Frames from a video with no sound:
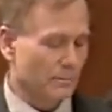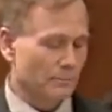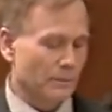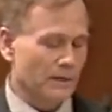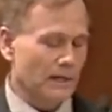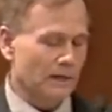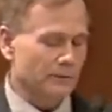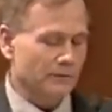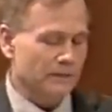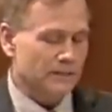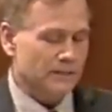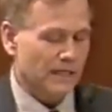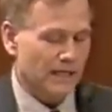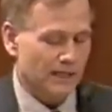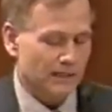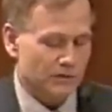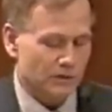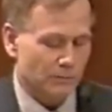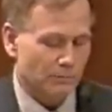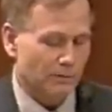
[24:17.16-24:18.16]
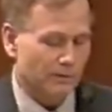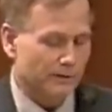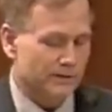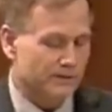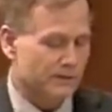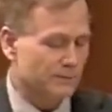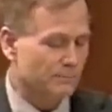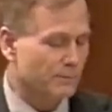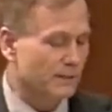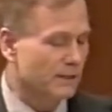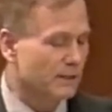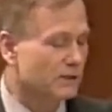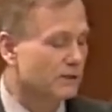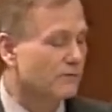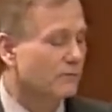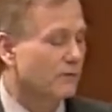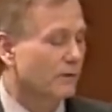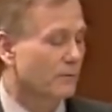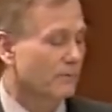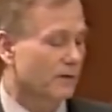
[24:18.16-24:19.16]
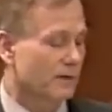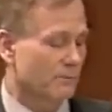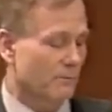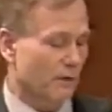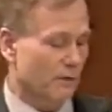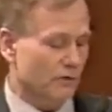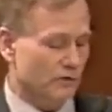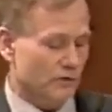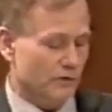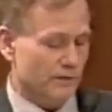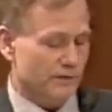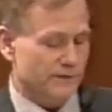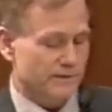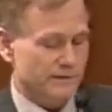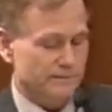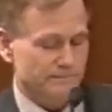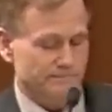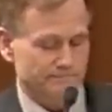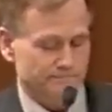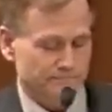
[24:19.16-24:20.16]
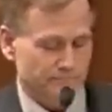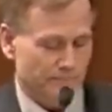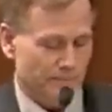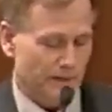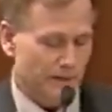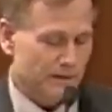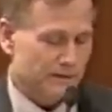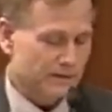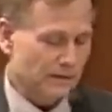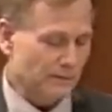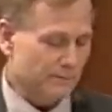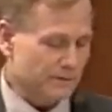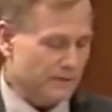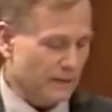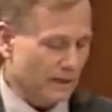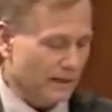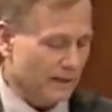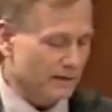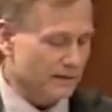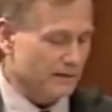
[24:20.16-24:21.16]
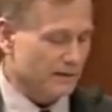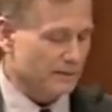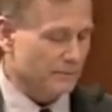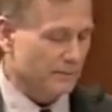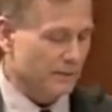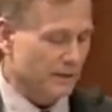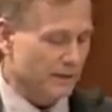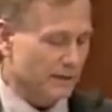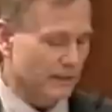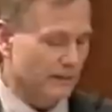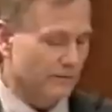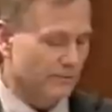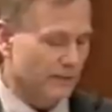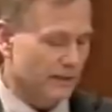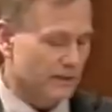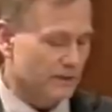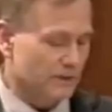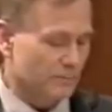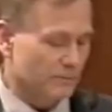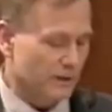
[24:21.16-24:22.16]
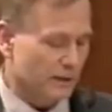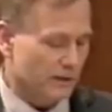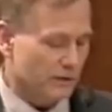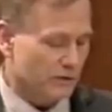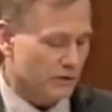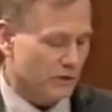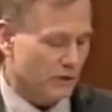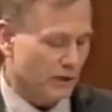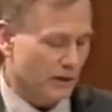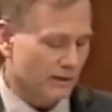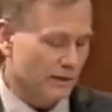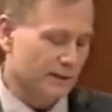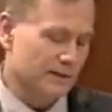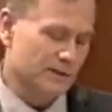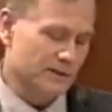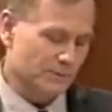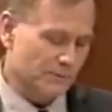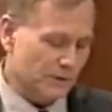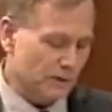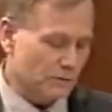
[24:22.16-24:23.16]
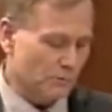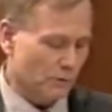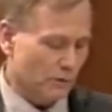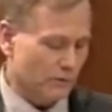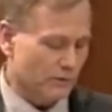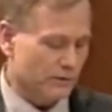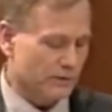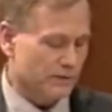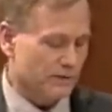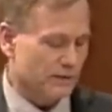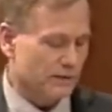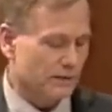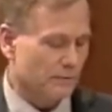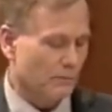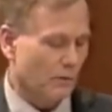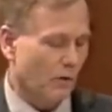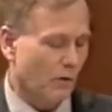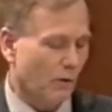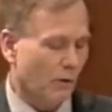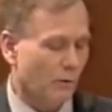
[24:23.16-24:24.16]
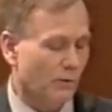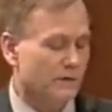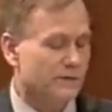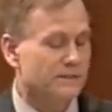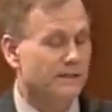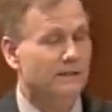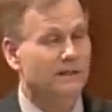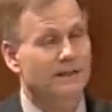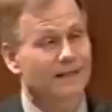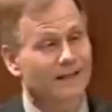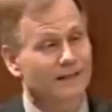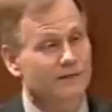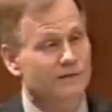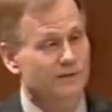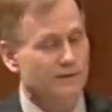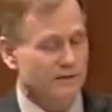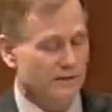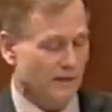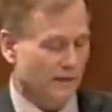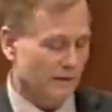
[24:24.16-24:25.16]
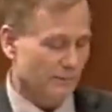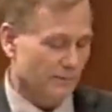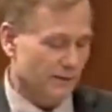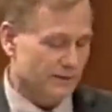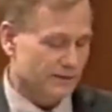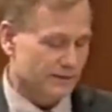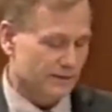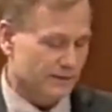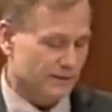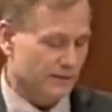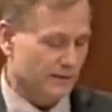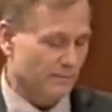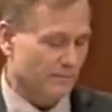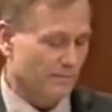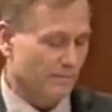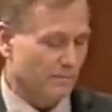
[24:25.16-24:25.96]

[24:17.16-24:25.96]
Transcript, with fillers: But how detachable is speech from the emotions? Some scientists believe that speech, that the speech motor system always engages the limbic system,